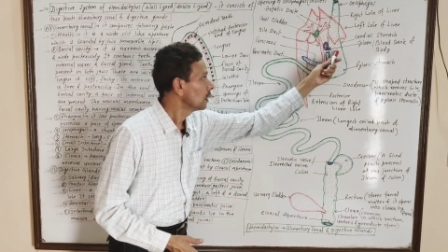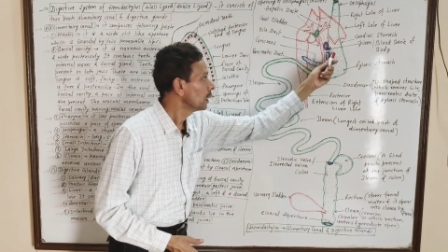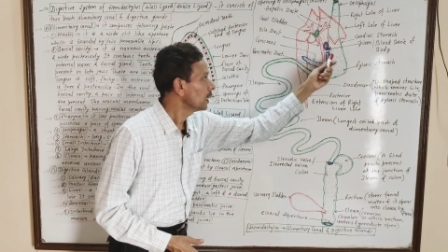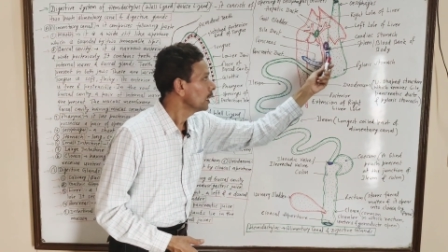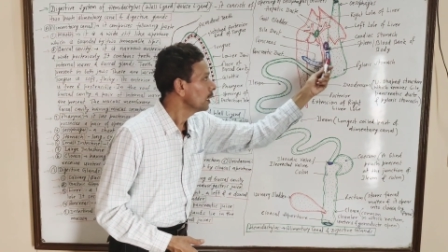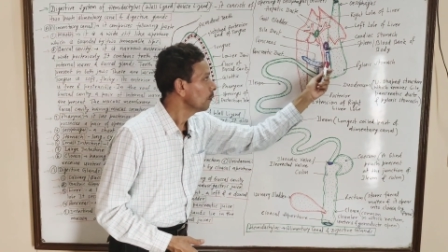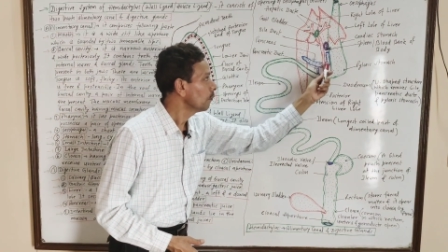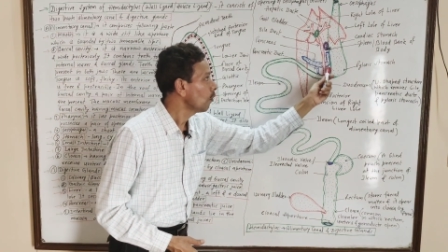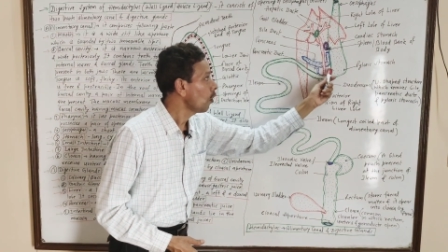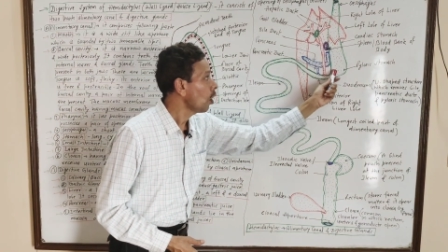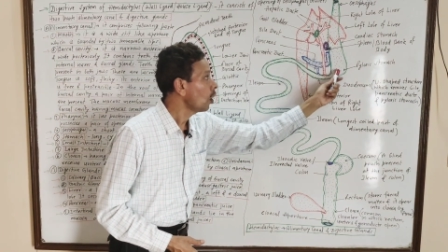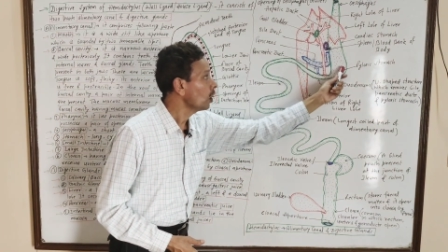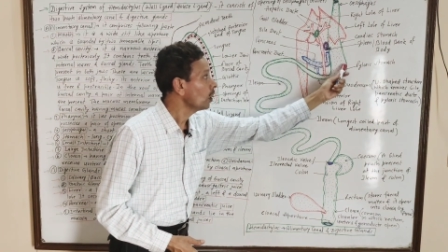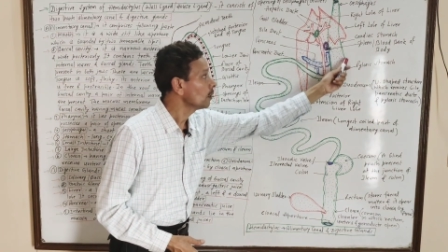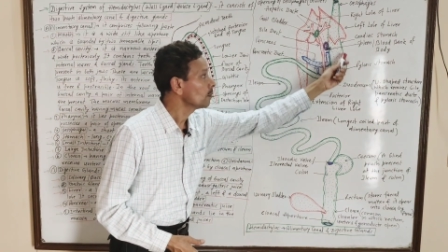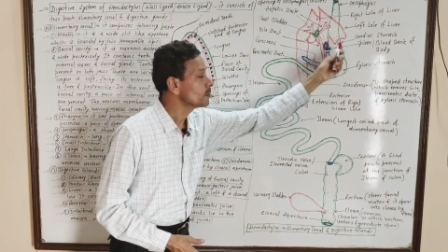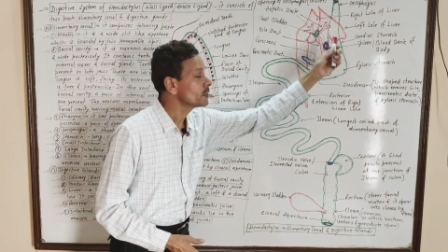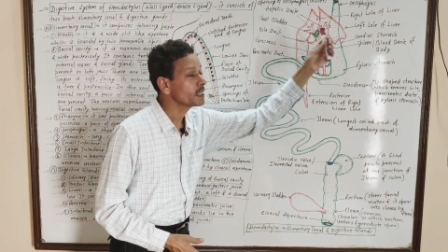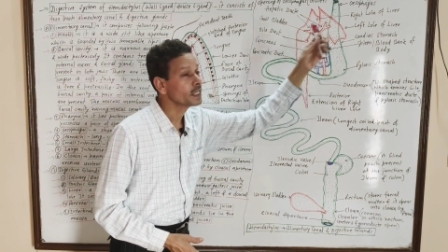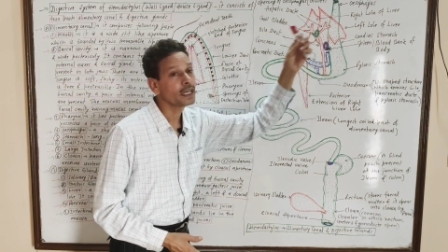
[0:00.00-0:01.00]
in the wall
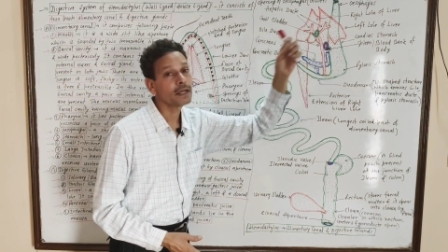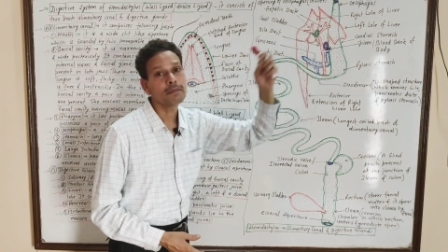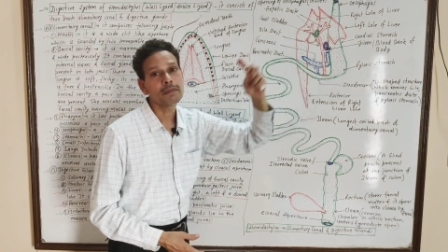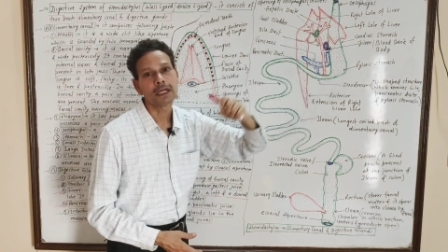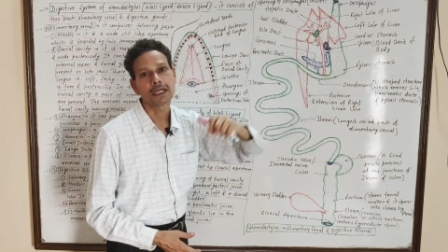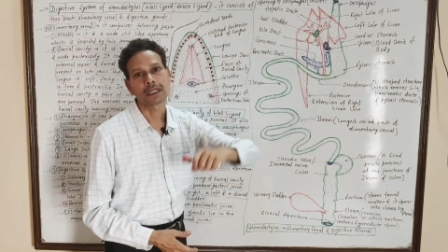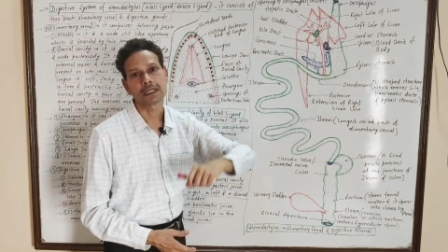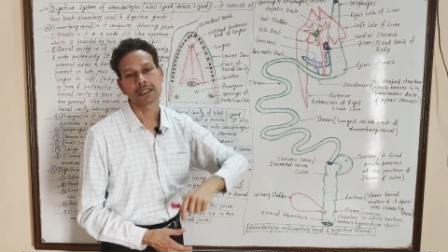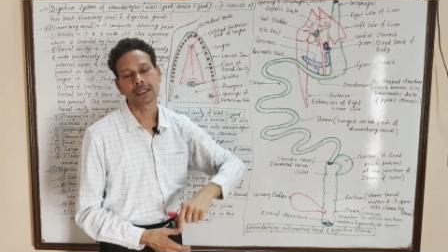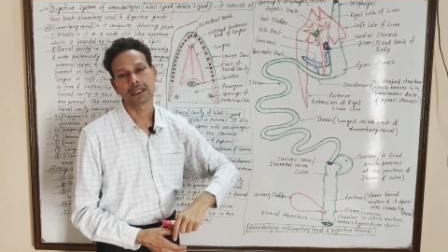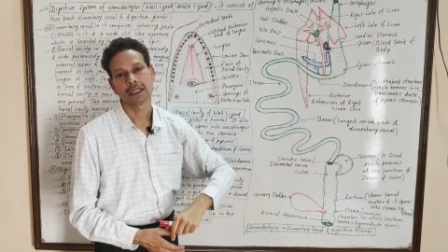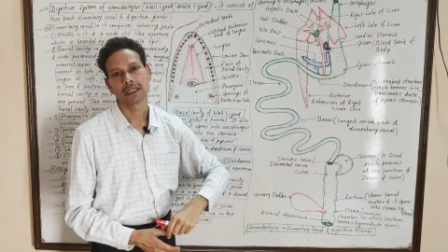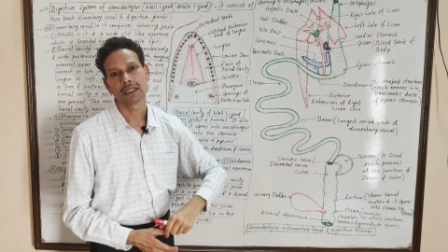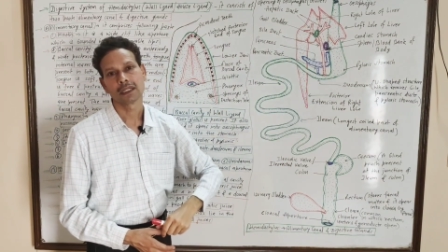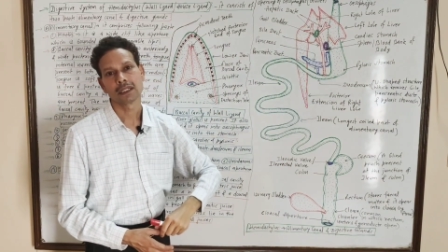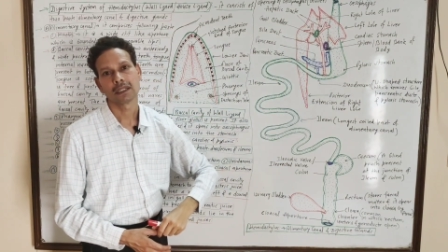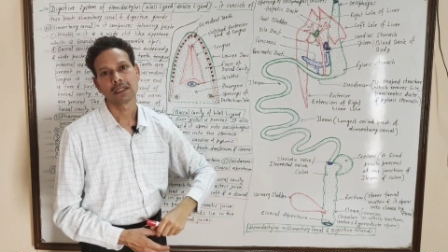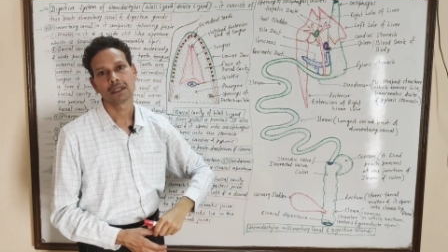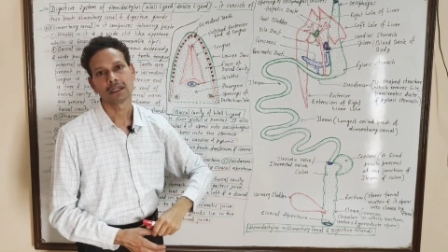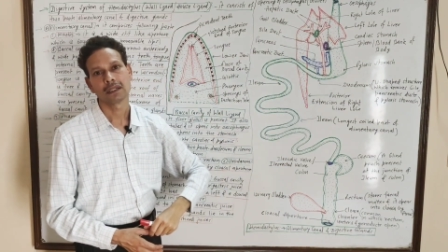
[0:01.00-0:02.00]
of stomach.
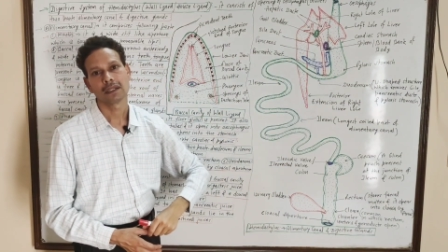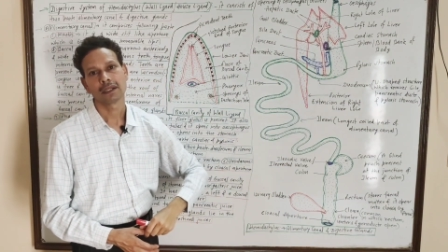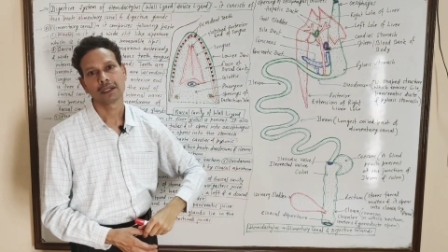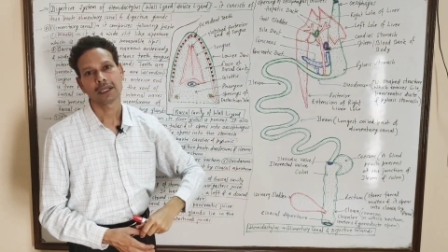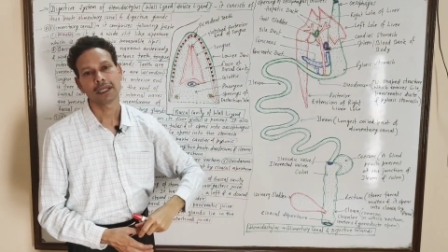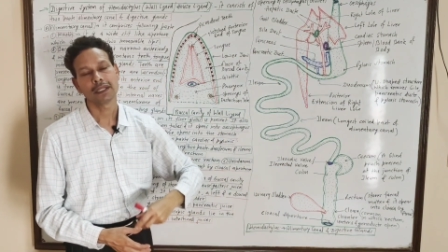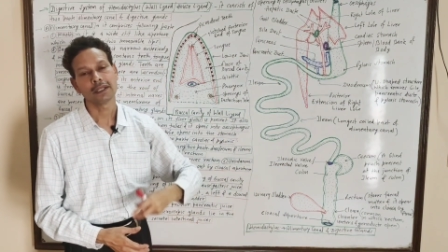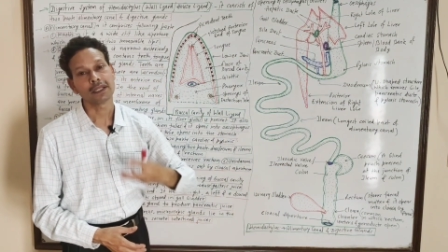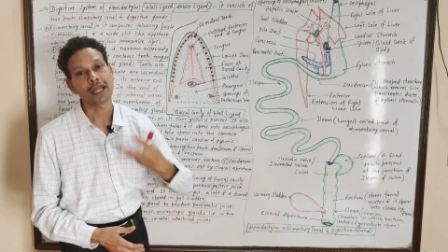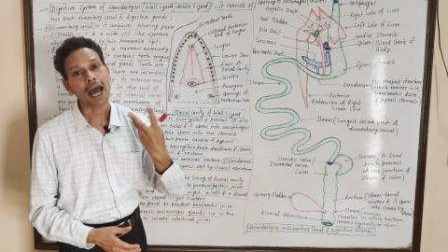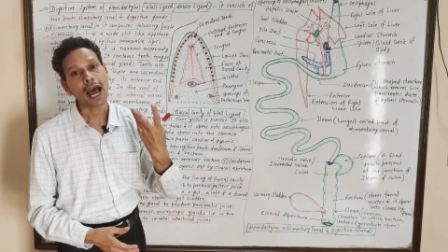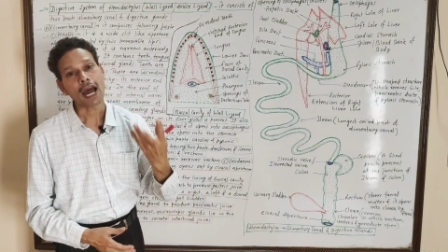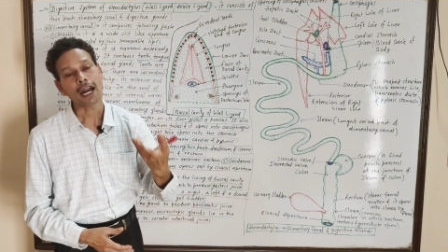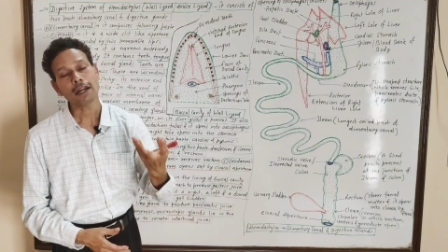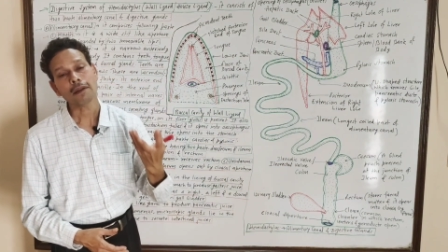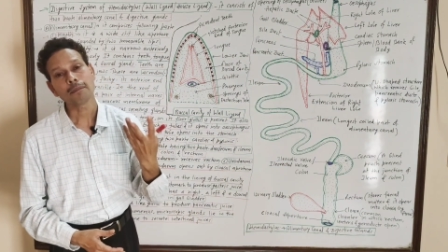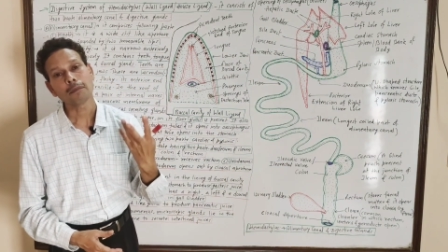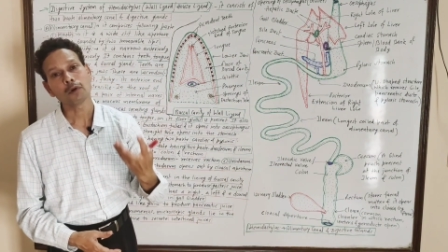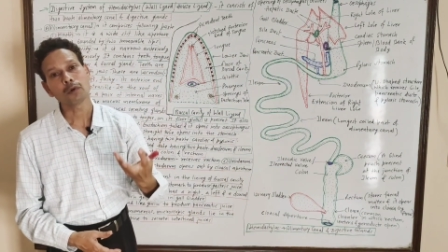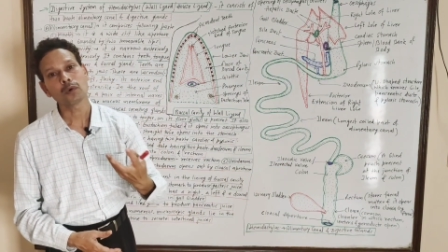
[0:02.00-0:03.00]
In
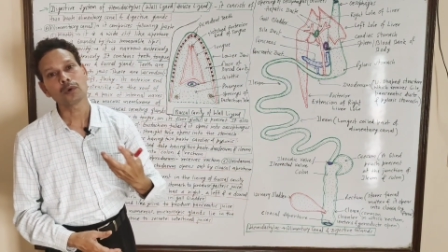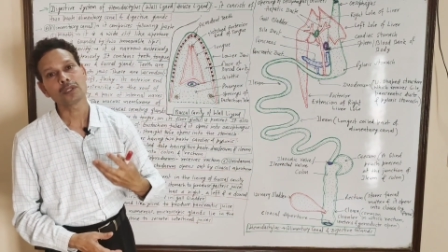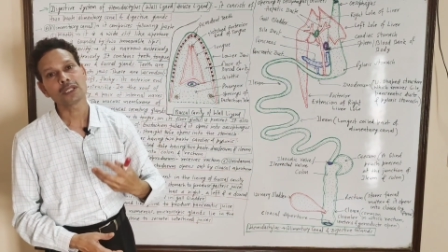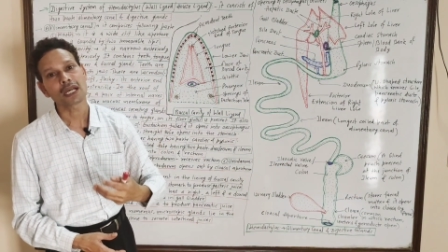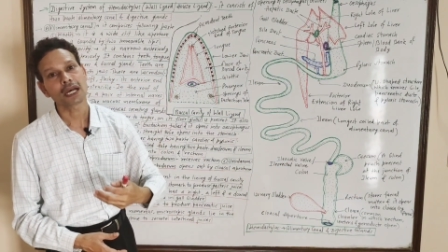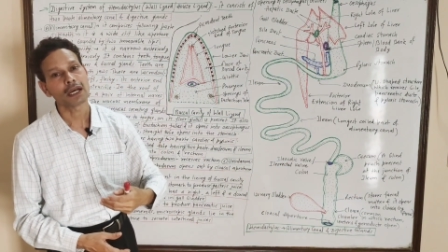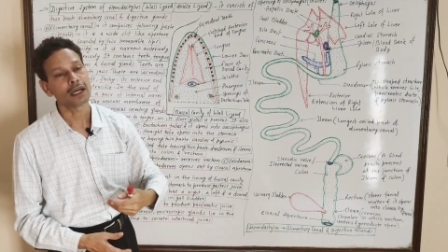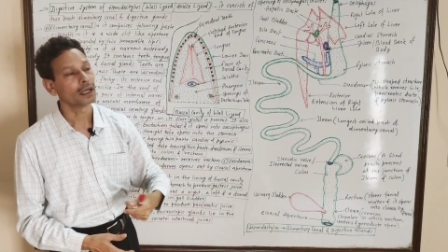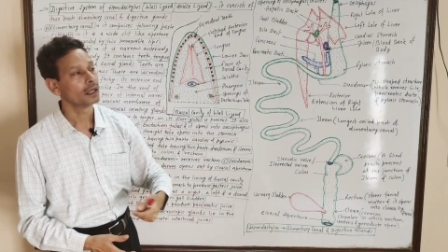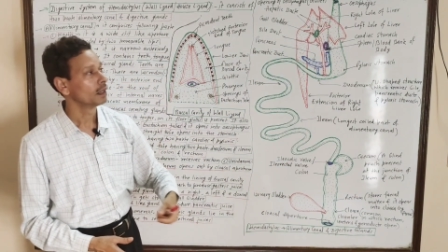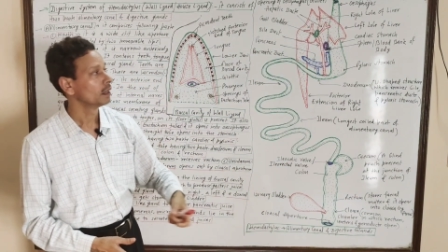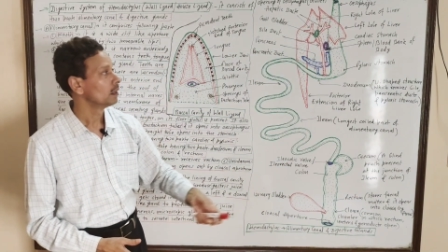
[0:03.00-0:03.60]
that mucosa,